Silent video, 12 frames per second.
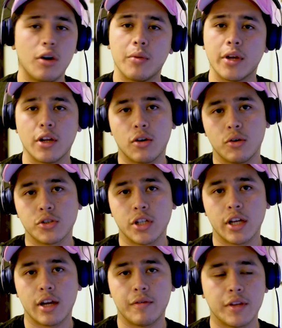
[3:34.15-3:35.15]
we're gonna go
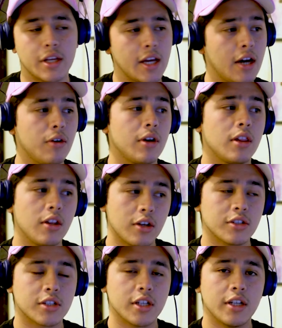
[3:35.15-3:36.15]
check everything out, it
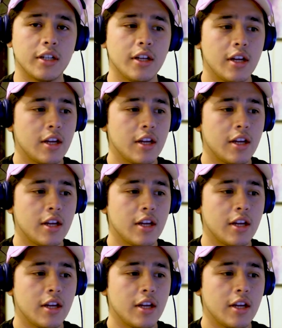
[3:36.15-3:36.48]
looks good,